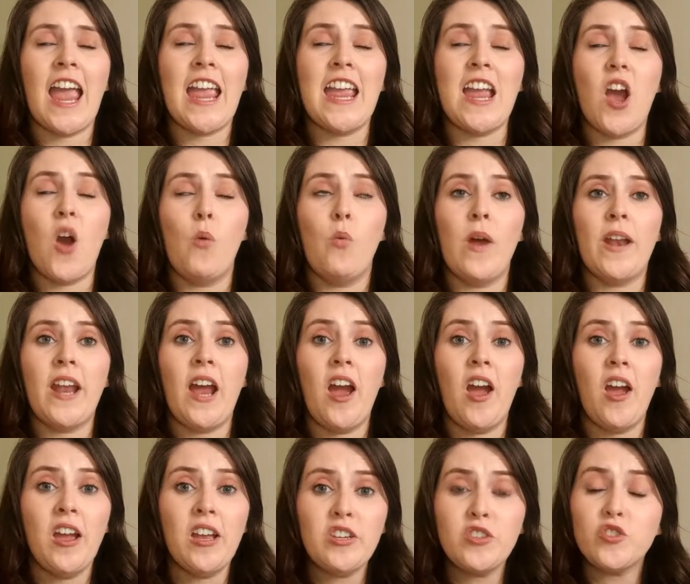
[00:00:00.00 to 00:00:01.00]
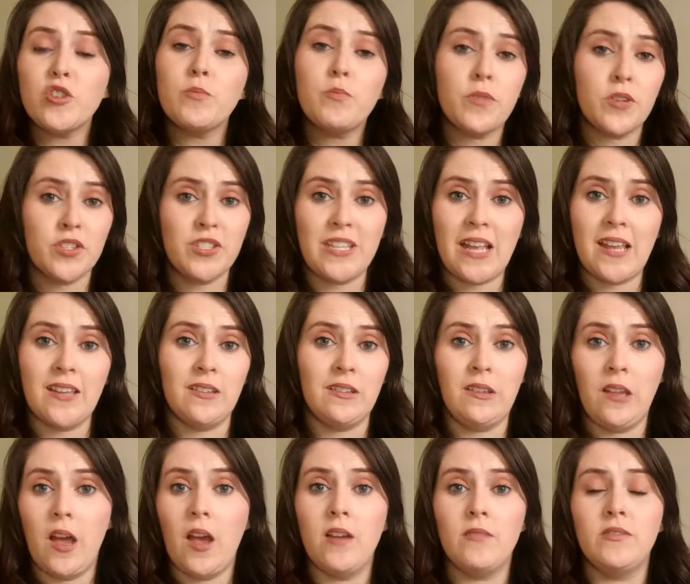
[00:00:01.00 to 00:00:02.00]
I 100%
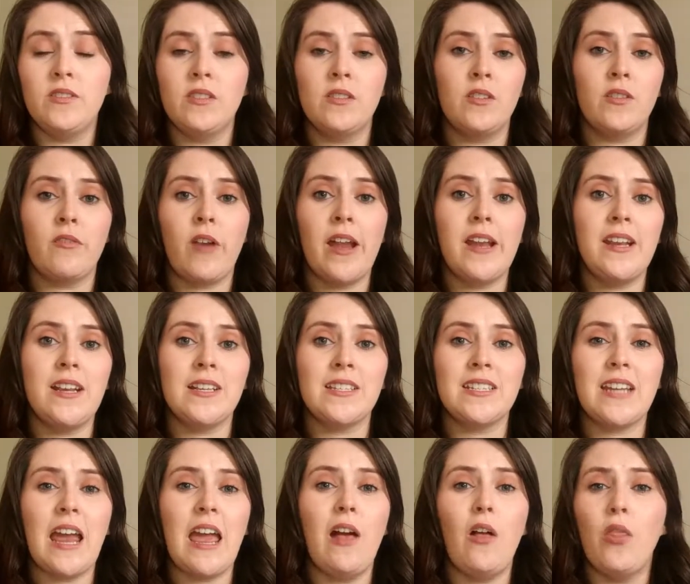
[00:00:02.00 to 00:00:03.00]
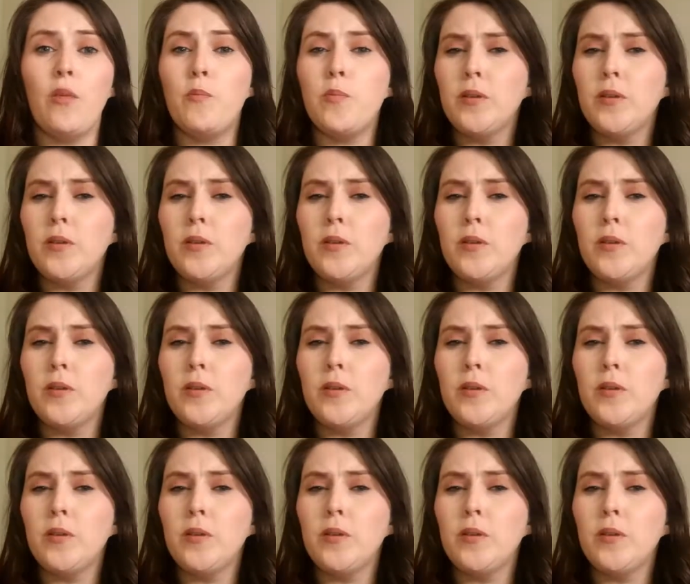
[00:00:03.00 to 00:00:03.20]
loved the writing style.